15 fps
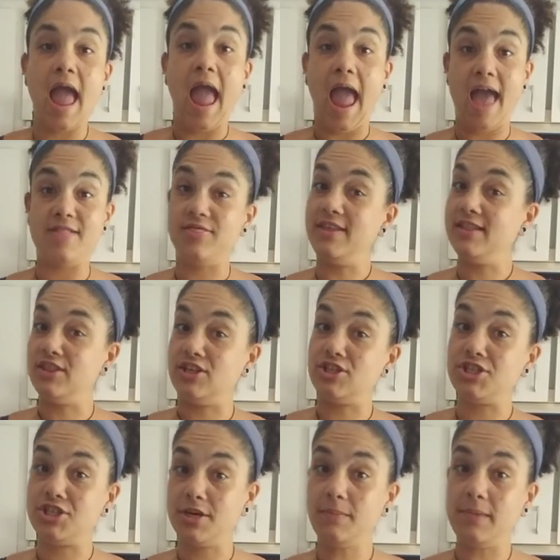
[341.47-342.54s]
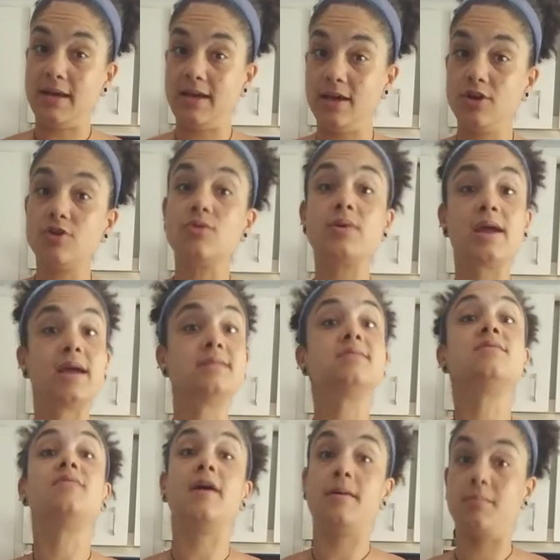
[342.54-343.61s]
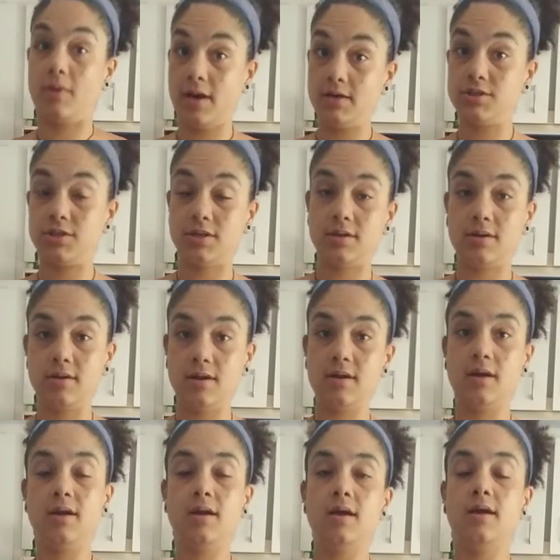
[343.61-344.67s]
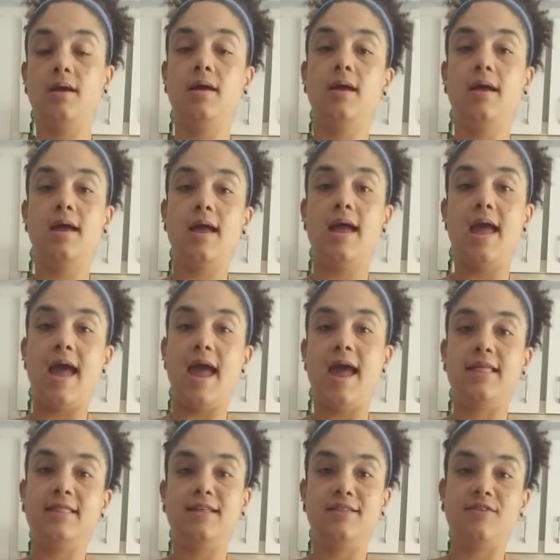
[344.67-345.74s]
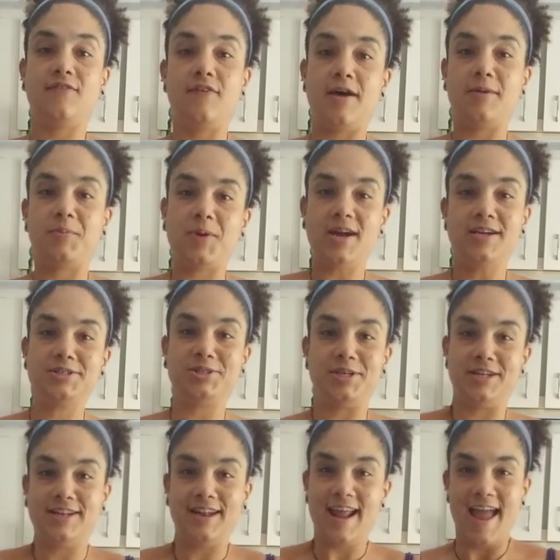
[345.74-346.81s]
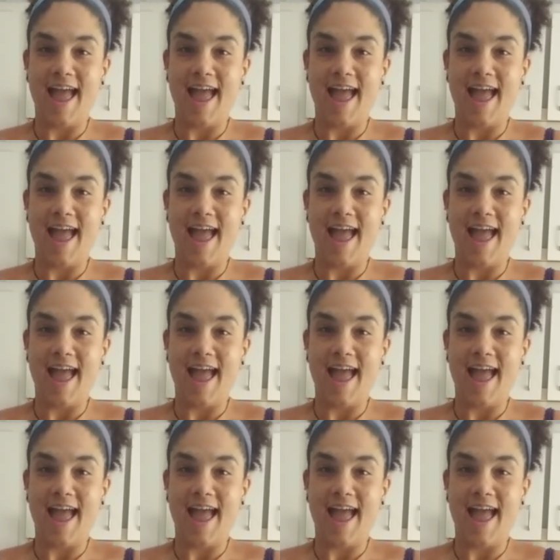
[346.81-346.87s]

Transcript: And then the shimmy creates a vibration. And then the vibration